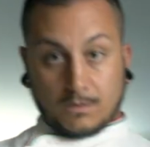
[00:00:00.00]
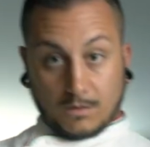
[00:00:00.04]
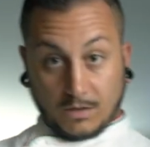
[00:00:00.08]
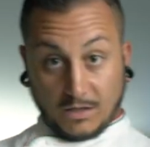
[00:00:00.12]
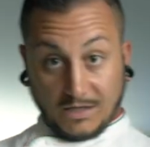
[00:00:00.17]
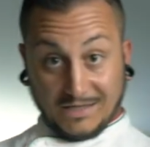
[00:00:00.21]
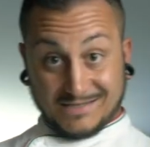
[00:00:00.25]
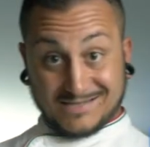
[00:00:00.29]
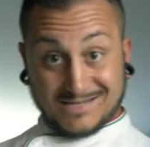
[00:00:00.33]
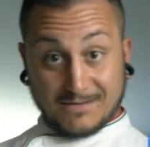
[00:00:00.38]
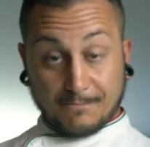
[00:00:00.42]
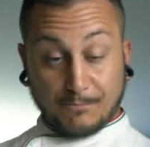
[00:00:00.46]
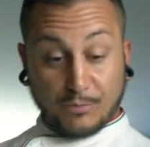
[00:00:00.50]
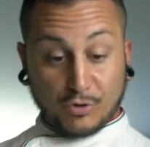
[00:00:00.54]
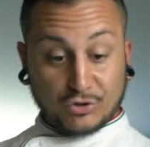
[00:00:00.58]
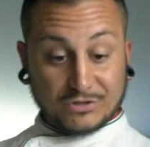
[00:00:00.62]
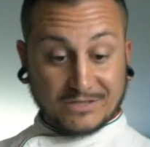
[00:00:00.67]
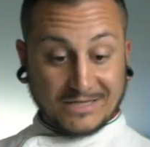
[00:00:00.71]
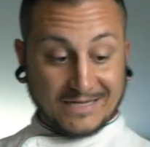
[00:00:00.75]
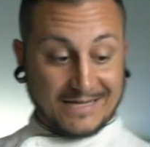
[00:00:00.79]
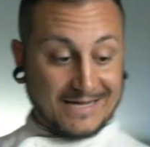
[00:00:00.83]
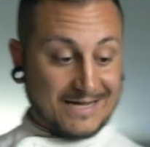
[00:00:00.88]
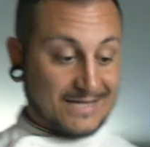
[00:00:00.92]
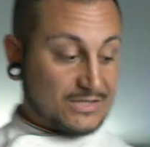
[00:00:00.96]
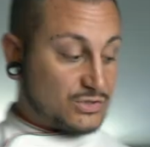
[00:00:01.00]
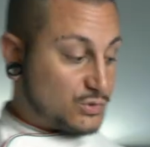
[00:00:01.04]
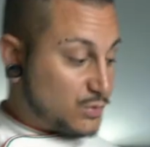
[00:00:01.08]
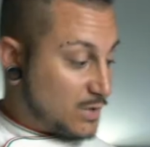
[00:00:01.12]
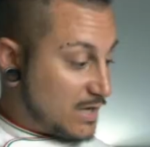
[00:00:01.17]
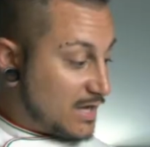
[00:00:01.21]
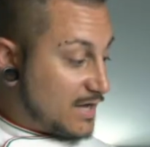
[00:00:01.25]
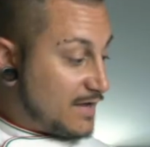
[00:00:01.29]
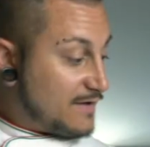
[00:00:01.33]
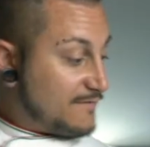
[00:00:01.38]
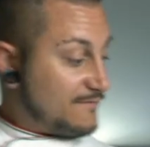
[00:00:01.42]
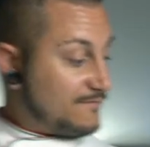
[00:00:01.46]
It's important, guys, to
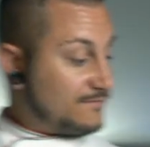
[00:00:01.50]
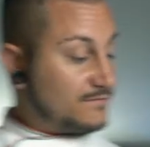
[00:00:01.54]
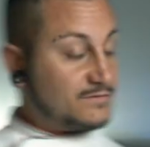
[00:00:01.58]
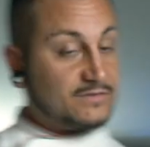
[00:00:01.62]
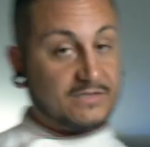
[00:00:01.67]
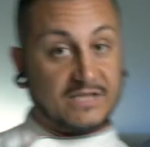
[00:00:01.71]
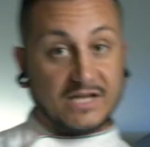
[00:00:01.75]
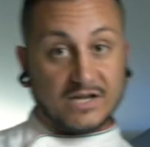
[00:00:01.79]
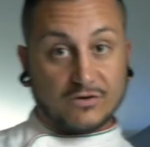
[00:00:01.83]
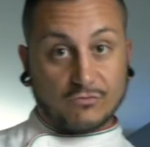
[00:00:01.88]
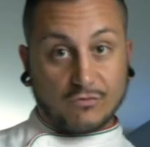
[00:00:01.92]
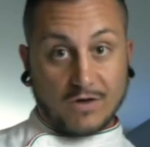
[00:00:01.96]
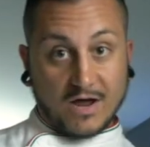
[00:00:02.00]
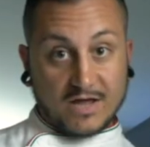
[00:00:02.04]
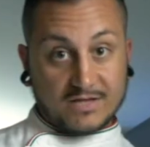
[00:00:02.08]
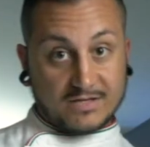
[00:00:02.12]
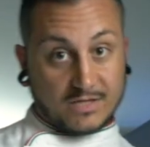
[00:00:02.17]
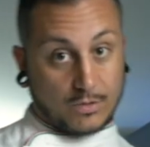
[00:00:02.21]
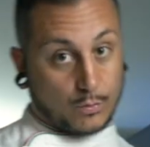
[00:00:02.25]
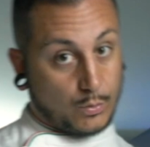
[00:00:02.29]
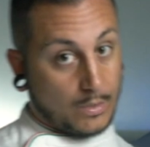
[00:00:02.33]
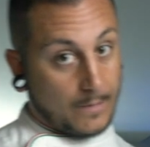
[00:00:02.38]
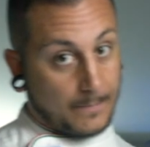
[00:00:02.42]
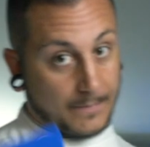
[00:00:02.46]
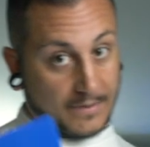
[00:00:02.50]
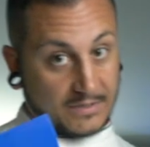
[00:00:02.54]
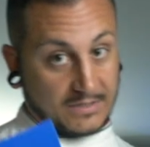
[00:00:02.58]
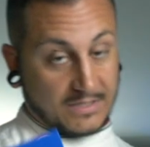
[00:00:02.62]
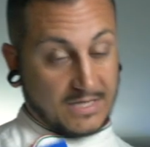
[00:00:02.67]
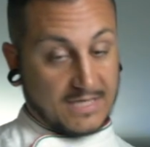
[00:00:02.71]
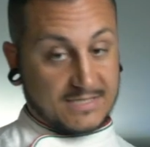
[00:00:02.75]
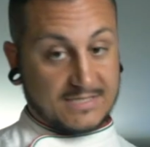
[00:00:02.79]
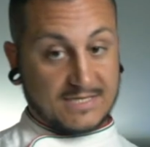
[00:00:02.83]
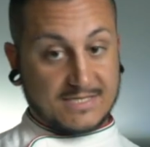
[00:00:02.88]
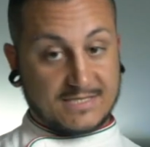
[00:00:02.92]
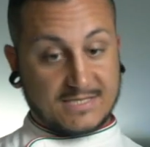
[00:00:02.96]
have the right equipment,
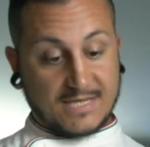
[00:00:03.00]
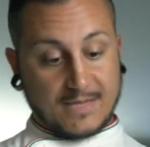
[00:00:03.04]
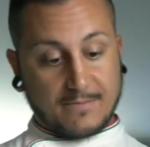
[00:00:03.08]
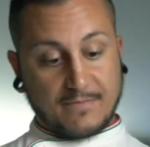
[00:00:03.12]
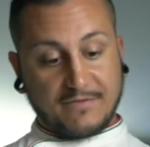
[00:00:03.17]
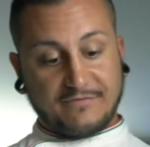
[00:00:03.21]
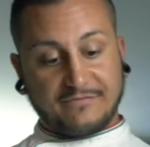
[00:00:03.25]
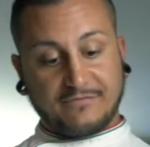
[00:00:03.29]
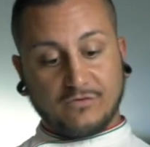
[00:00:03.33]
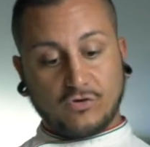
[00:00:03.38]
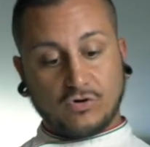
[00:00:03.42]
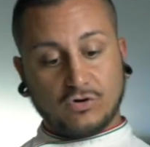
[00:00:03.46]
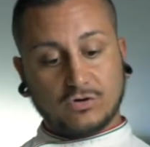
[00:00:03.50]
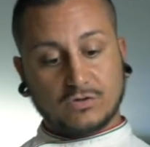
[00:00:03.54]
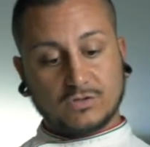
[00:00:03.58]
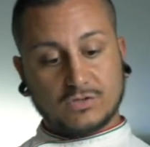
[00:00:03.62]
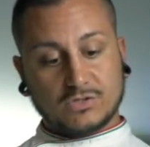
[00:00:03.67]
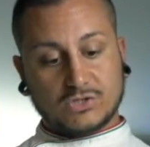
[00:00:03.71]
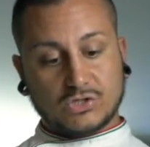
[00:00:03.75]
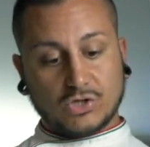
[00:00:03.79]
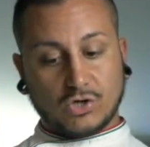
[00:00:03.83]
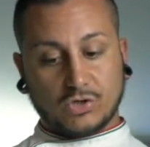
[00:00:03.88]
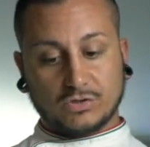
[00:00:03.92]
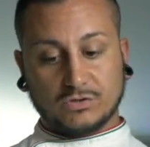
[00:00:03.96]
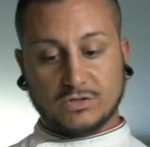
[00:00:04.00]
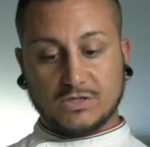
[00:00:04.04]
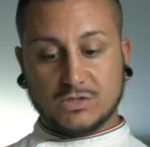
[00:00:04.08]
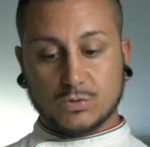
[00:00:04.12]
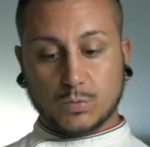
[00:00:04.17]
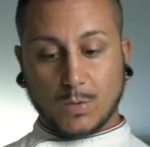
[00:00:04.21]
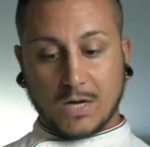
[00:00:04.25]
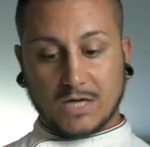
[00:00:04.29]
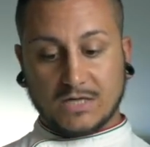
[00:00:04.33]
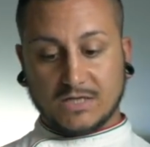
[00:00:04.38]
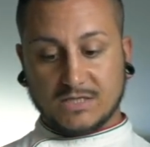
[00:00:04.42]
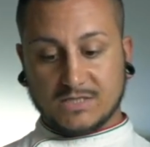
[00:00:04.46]
as I said before. So this
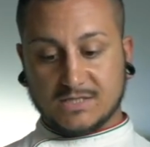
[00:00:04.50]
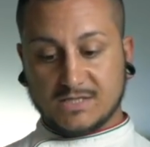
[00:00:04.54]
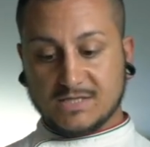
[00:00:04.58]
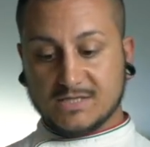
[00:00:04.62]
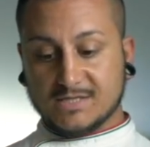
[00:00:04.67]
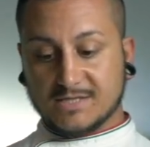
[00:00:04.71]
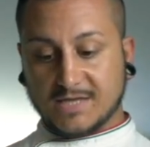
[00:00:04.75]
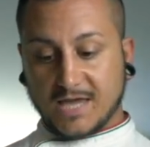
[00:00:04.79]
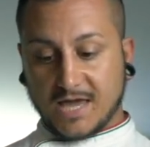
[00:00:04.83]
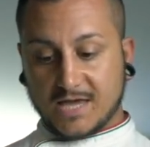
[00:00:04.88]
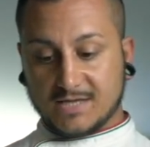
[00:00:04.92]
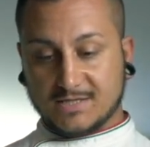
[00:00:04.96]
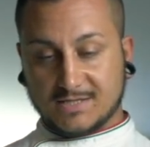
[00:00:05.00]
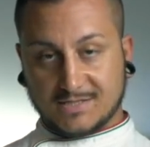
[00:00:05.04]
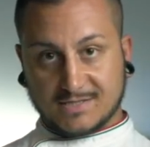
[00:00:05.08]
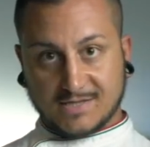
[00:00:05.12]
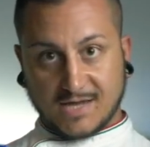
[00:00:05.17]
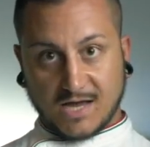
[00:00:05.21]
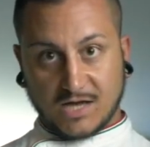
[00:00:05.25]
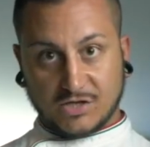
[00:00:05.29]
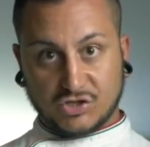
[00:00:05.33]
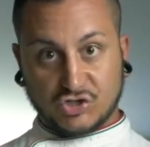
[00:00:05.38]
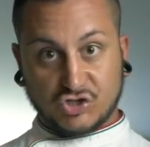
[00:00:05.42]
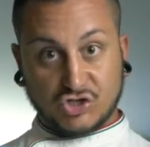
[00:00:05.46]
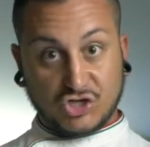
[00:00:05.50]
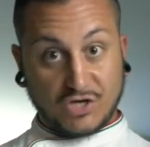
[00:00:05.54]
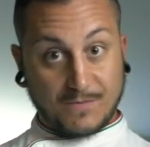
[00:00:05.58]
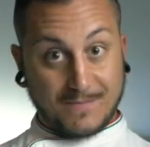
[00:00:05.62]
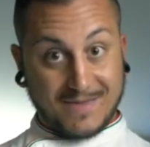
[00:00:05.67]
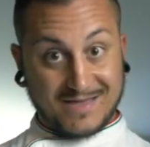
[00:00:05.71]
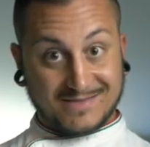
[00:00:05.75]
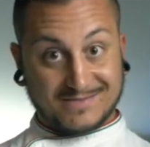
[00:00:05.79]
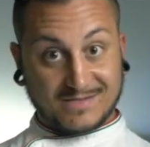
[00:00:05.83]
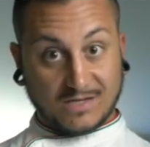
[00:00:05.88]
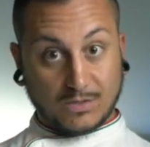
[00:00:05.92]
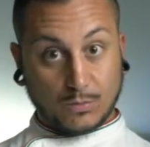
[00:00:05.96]
one in this case is a G
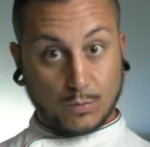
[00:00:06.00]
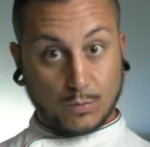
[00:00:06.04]
metal